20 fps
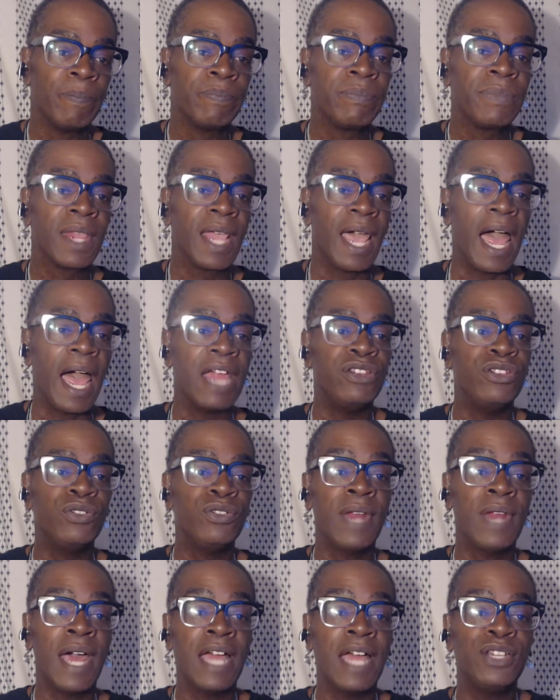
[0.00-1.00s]
I do
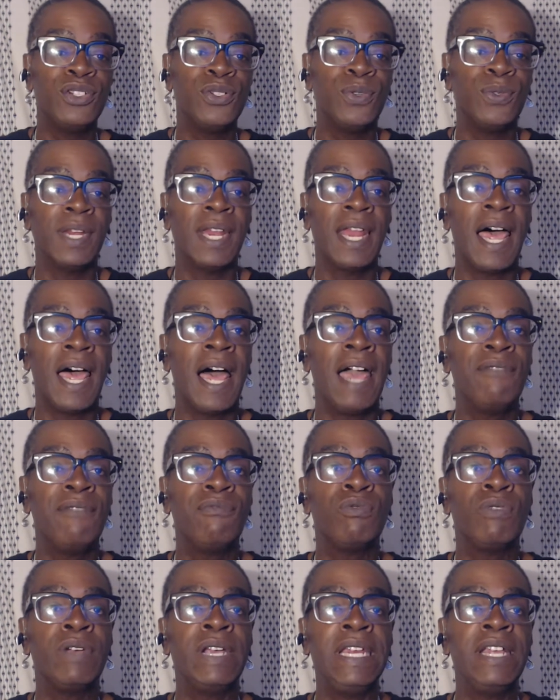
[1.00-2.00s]
not do live
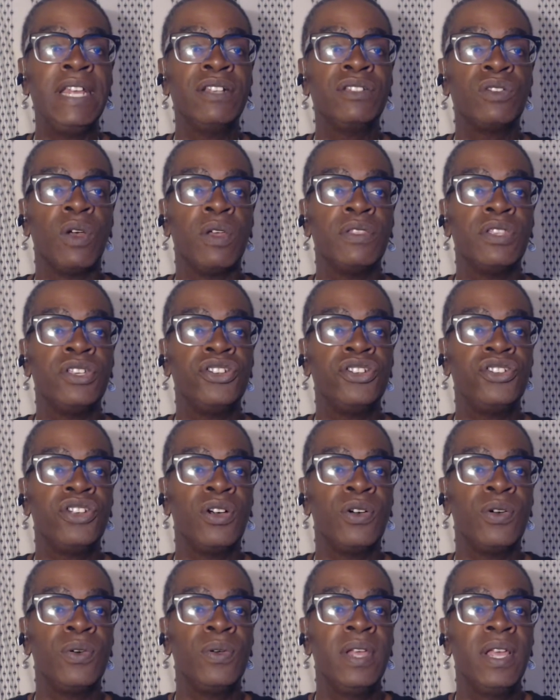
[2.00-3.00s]
readings on the
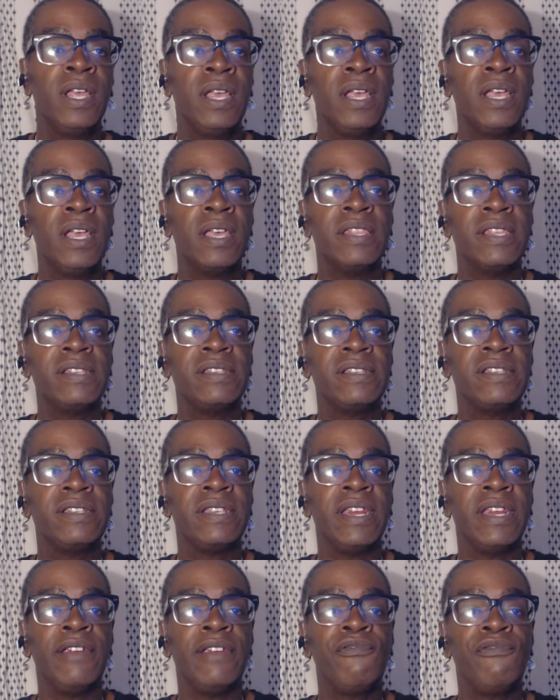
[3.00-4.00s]
show. This is an
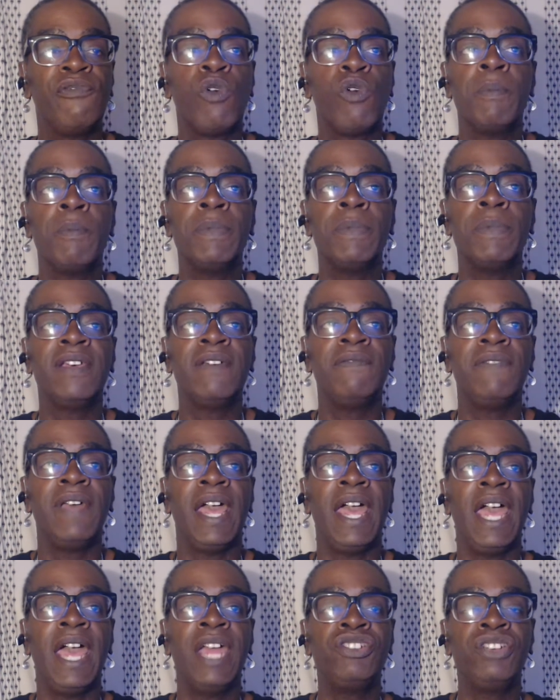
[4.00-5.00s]
informative,
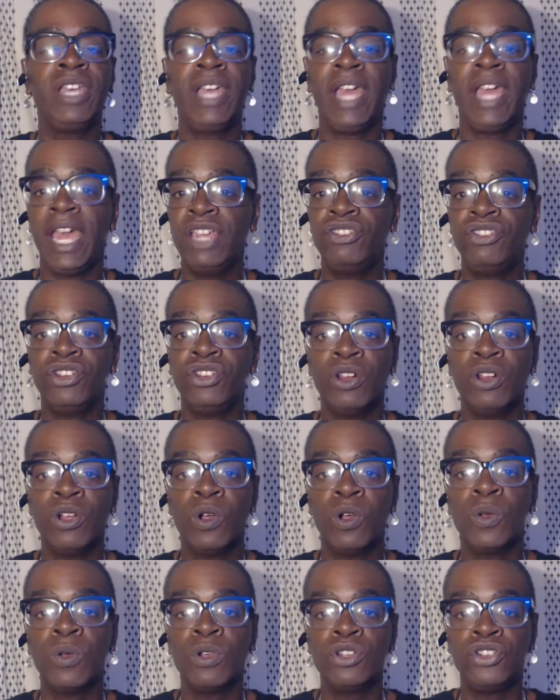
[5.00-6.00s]

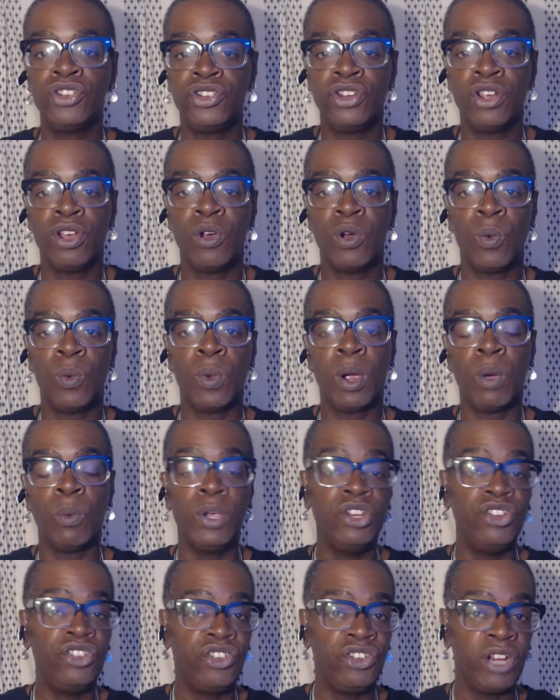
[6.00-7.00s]
educational show where we
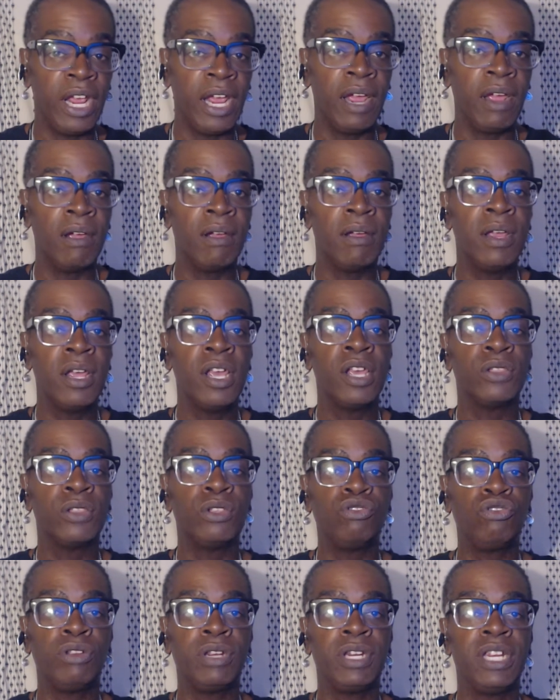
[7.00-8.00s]
share the
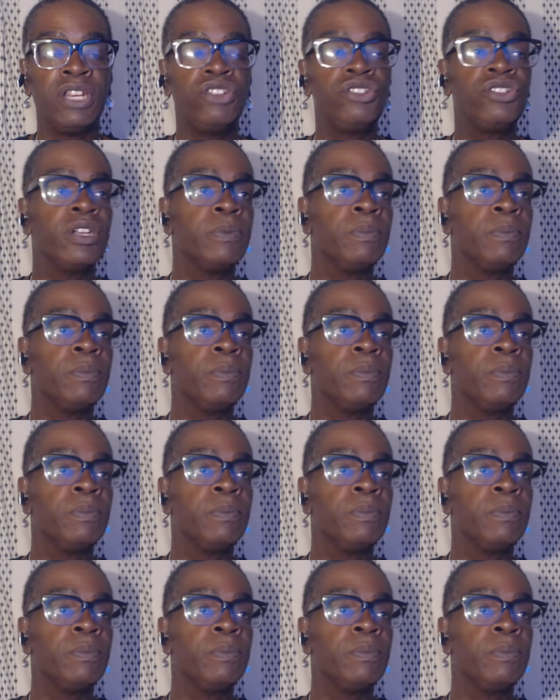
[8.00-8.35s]
tradition.